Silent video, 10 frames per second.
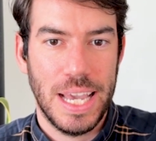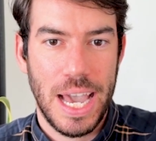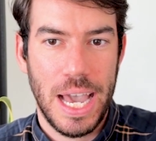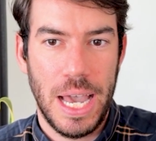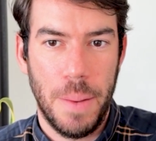
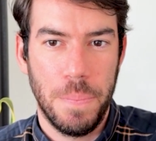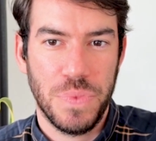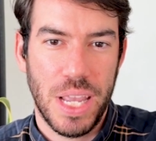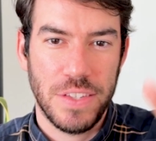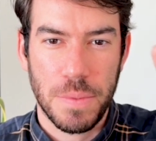And
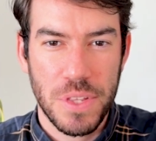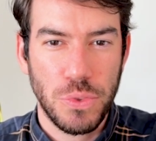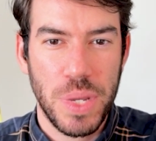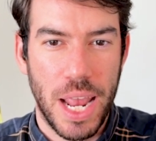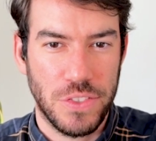some of
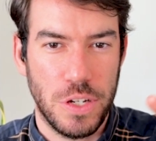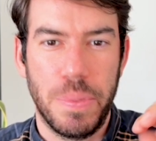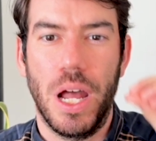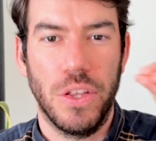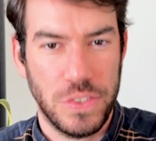this we answered,
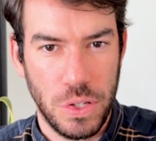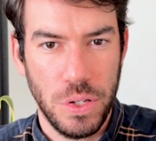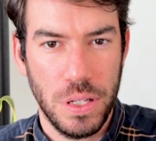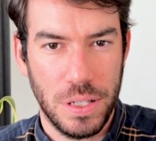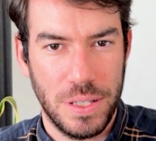but I'm
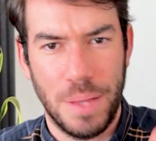still